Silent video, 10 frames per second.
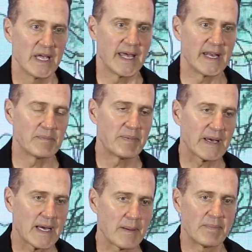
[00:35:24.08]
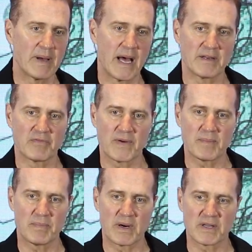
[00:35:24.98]
And the pickup on the
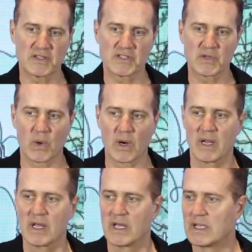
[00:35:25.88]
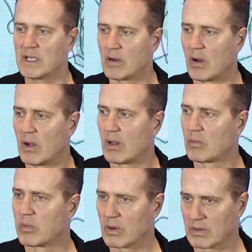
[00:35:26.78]
front part of the store, it all
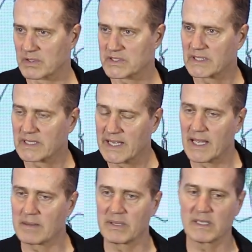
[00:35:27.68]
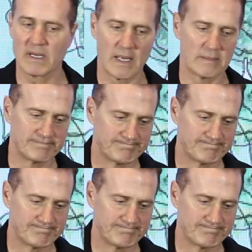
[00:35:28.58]
works. It can be done.